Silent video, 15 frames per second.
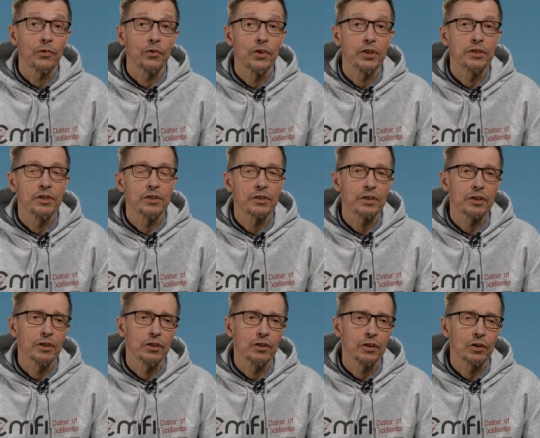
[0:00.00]
This is
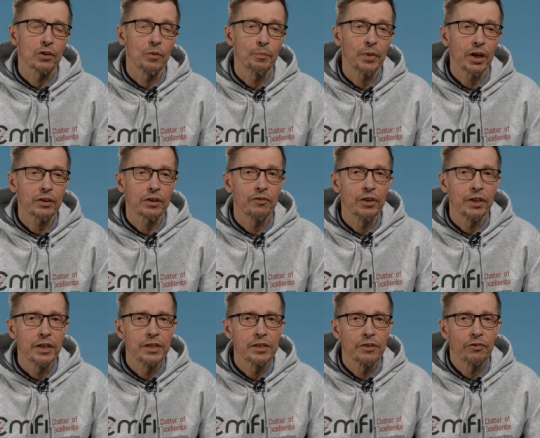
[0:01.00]
comparatively
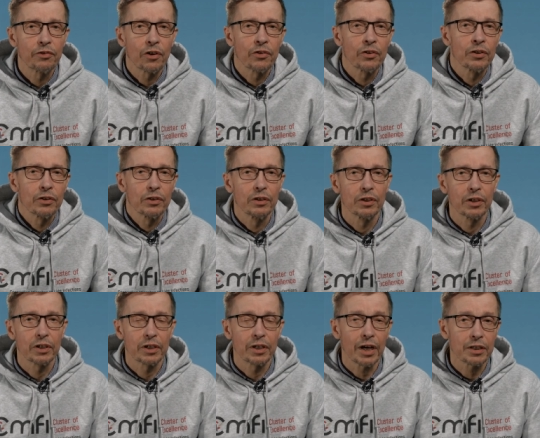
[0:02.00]
easy for the
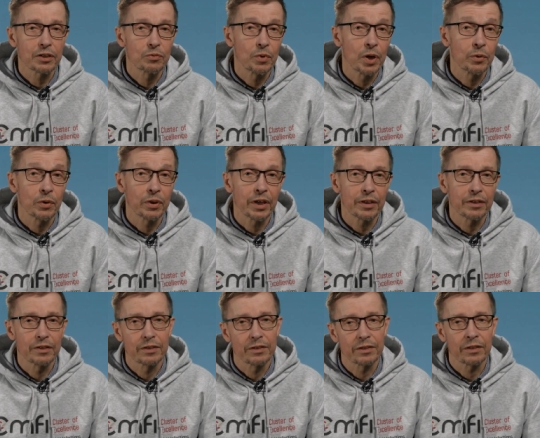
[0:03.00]
gut, where you
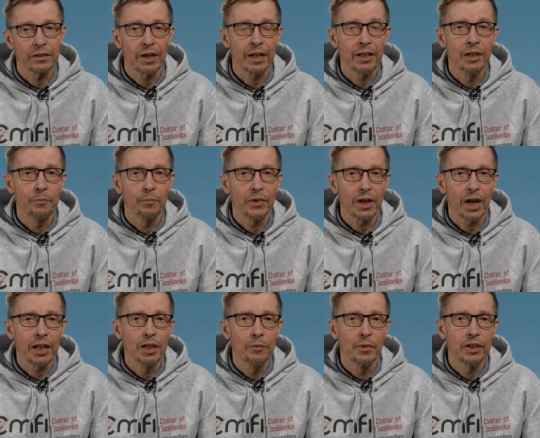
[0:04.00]
get
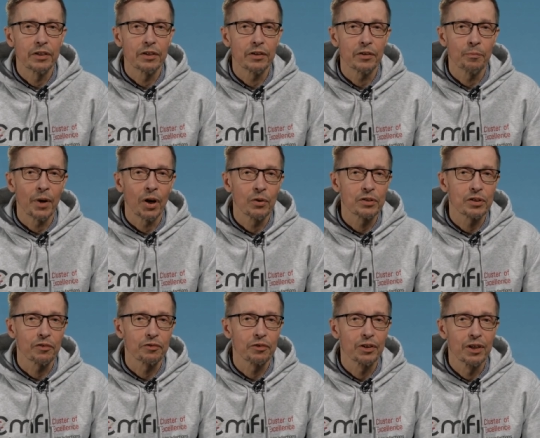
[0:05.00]
unlimited amount
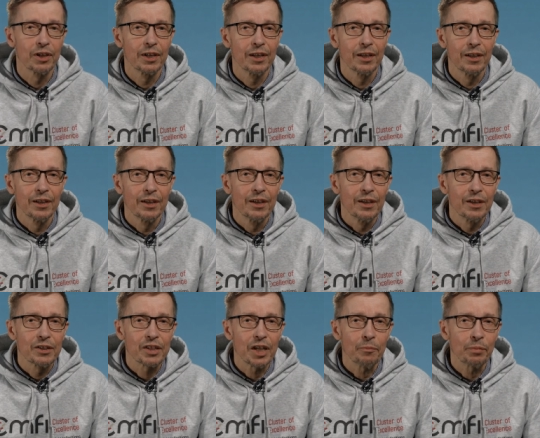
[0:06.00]
of
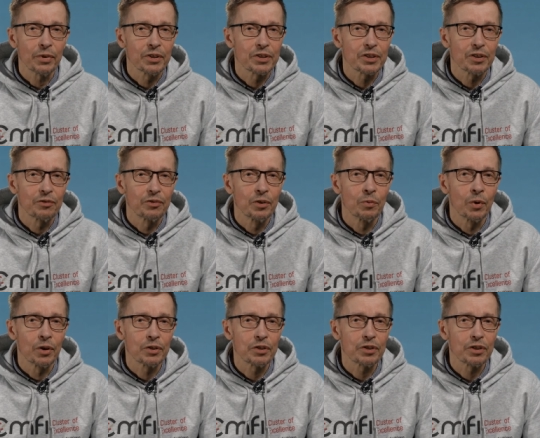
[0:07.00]
samples if you
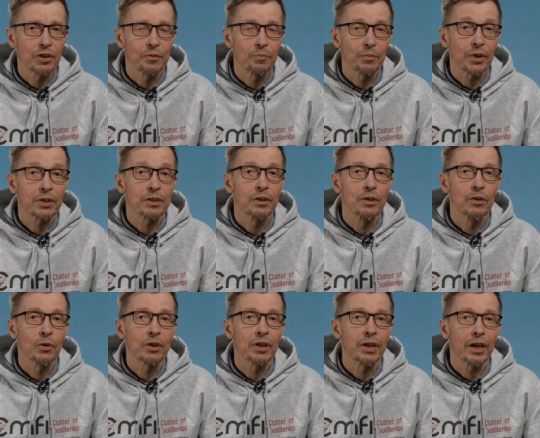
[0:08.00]
want, but
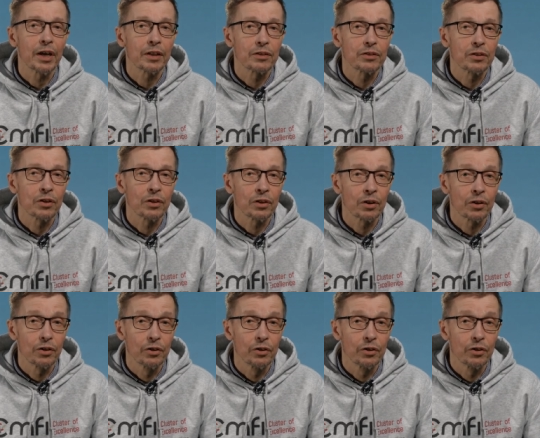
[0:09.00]
looking at your